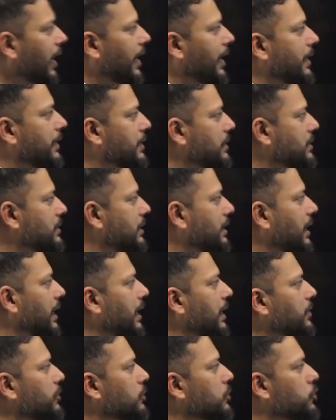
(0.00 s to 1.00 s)
It is
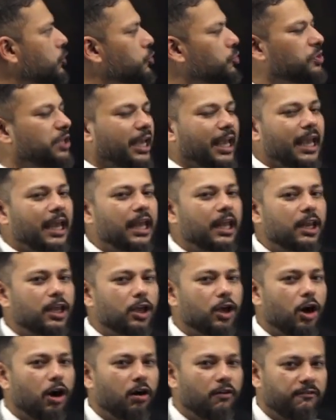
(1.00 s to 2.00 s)
related to the
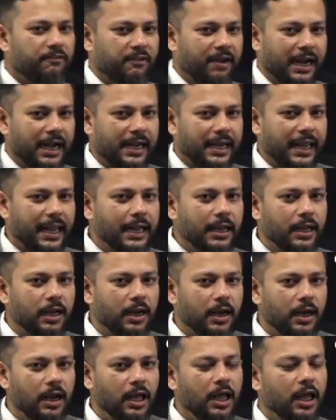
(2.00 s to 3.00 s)
area of
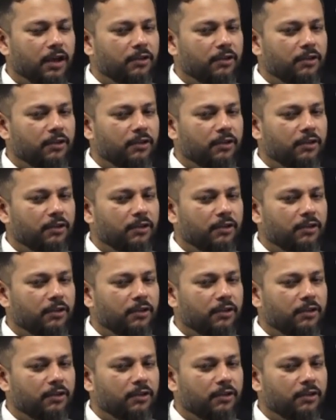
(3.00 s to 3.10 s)
rectangle.